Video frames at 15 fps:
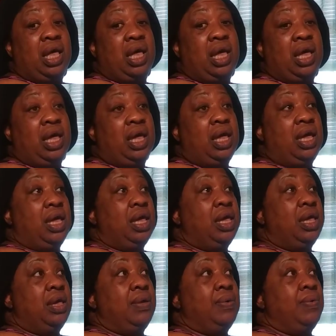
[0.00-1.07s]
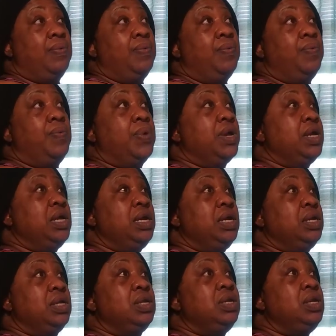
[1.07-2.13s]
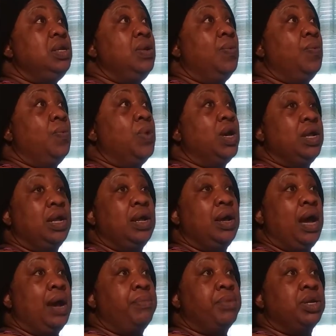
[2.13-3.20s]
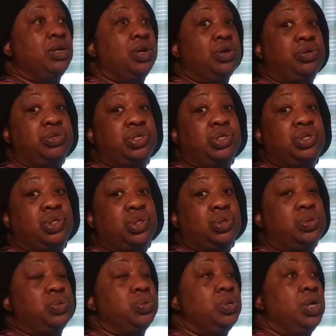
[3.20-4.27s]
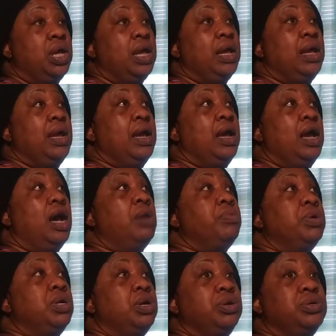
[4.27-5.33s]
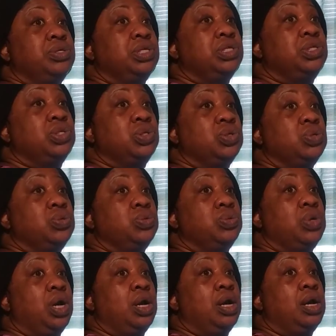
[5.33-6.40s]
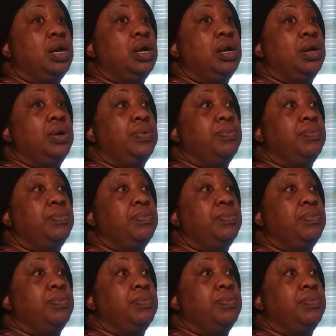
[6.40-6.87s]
And we, what I'm allergic to, I'm allergic to uh,